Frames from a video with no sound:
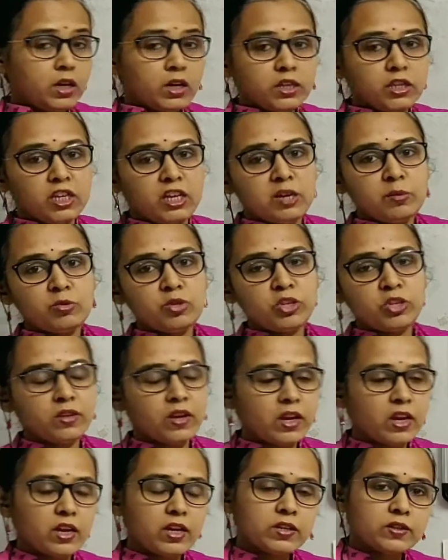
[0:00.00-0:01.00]
Dilip Chitre
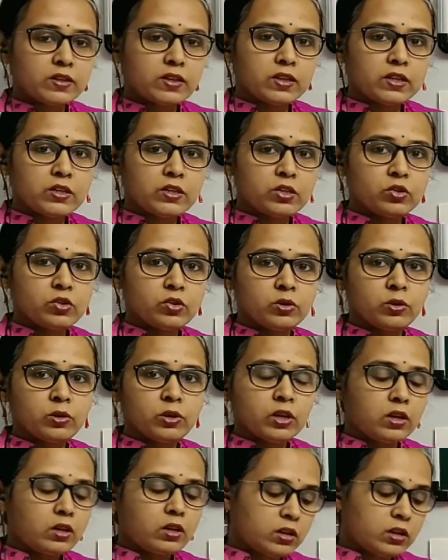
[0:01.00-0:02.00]
is also
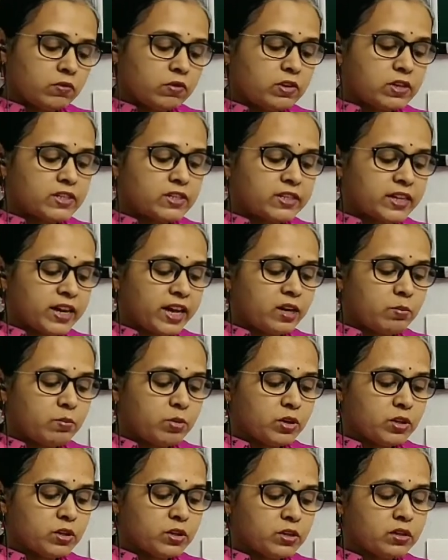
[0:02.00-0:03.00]
a versatile
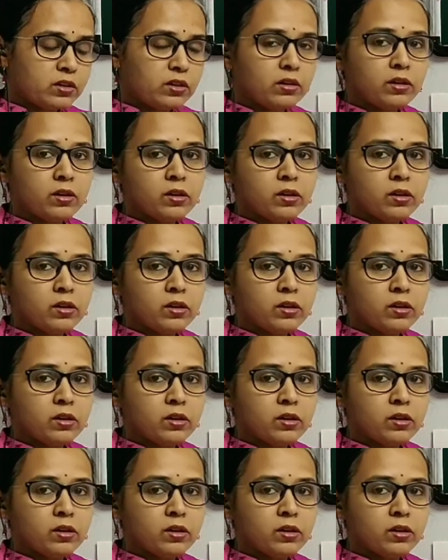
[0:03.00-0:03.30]
person.